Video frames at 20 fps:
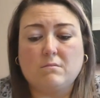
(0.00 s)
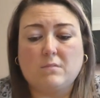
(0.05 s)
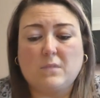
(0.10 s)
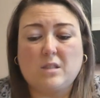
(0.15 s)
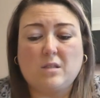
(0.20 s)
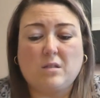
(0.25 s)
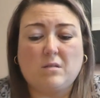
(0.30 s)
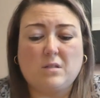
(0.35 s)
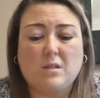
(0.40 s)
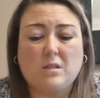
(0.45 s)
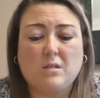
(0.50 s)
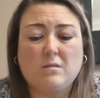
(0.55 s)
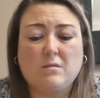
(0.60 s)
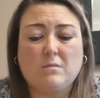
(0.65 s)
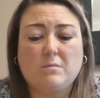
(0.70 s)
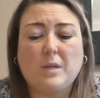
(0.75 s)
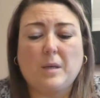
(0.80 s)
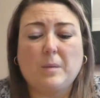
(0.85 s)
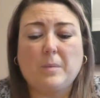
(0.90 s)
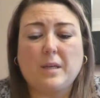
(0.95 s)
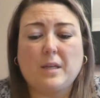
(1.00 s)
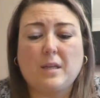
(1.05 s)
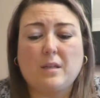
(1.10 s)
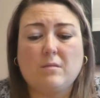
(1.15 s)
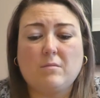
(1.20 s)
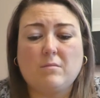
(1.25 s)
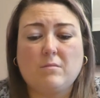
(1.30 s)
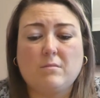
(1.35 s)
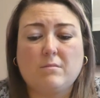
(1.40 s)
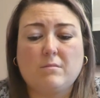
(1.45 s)
I don't know,
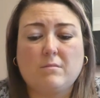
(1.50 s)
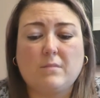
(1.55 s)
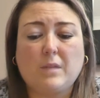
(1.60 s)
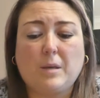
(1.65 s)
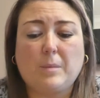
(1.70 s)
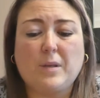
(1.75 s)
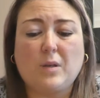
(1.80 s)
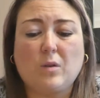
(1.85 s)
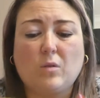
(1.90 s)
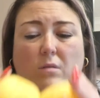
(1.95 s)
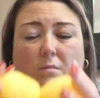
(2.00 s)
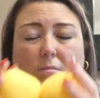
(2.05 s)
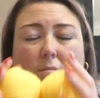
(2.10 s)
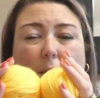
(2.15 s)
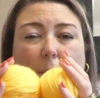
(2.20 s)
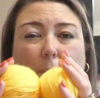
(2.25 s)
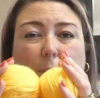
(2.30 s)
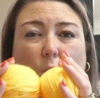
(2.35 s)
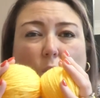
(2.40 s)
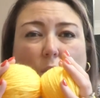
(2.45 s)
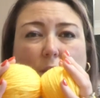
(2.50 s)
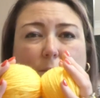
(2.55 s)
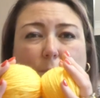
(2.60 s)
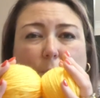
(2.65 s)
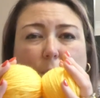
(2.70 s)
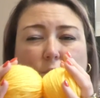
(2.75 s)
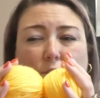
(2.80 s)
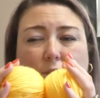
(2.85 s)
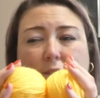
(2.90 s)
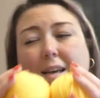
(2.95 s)
maybe maybe not, maybe not as
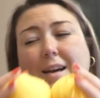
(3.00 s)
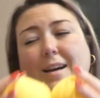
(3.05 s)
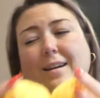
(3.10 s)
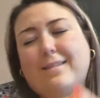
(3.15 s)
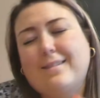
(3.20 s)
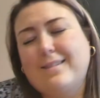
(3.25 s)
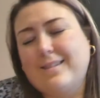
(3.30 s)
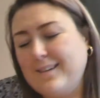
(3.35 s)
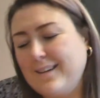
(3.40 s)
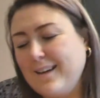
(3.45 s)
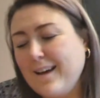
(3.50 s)
much as that.